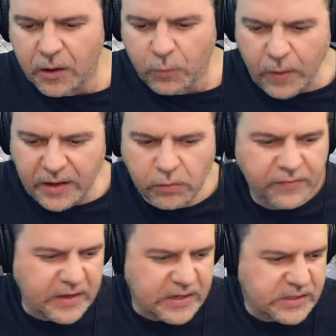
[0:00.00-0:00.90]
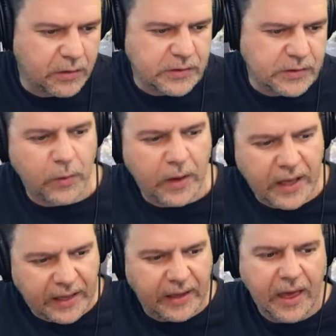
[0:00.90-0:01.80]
When all of this goes away,